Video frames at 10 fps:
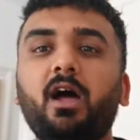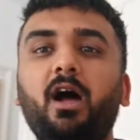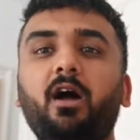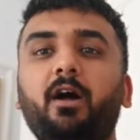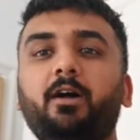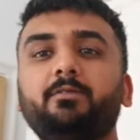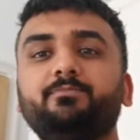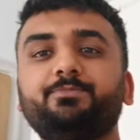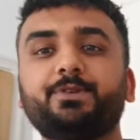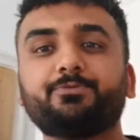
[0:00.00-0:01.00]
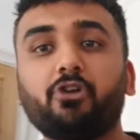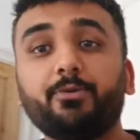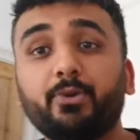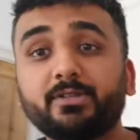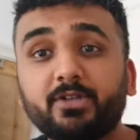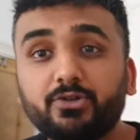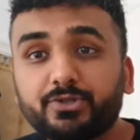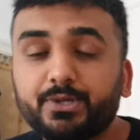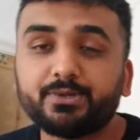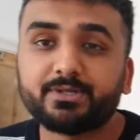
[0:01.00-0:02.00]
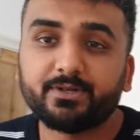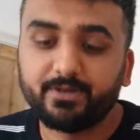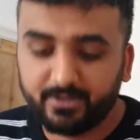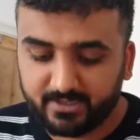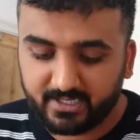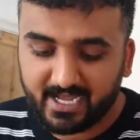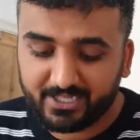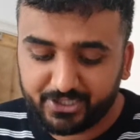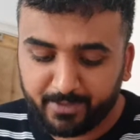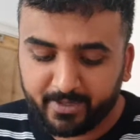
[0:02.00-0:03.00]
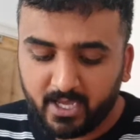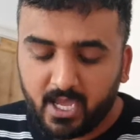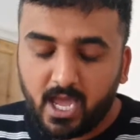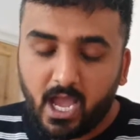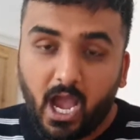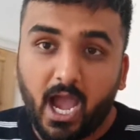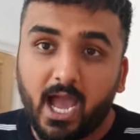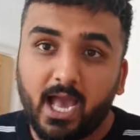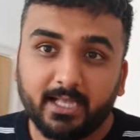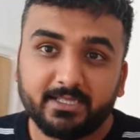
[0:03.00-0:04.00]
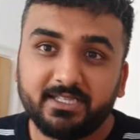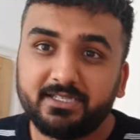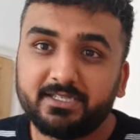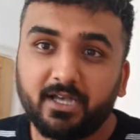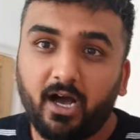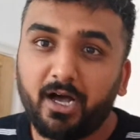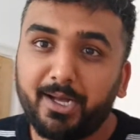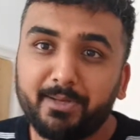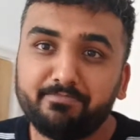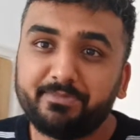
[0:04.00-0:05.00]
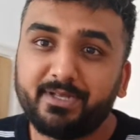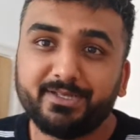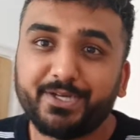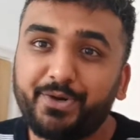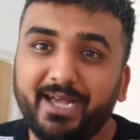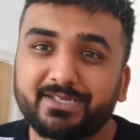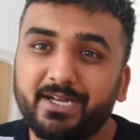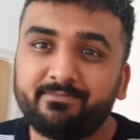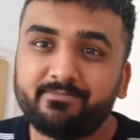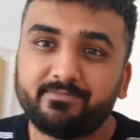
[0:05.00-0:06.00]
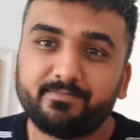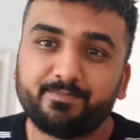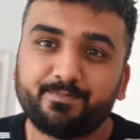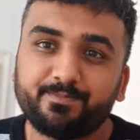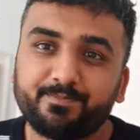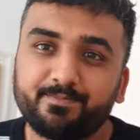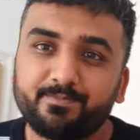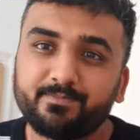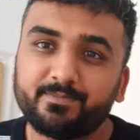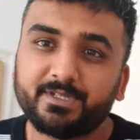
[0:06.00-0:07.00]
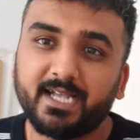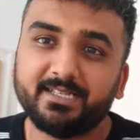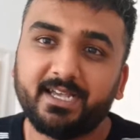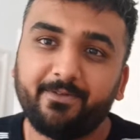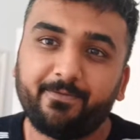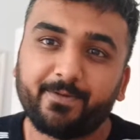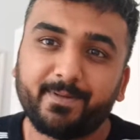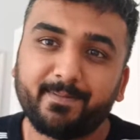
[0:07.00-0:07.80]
Subscribe to our socials to catch up. And until next time, stay safe.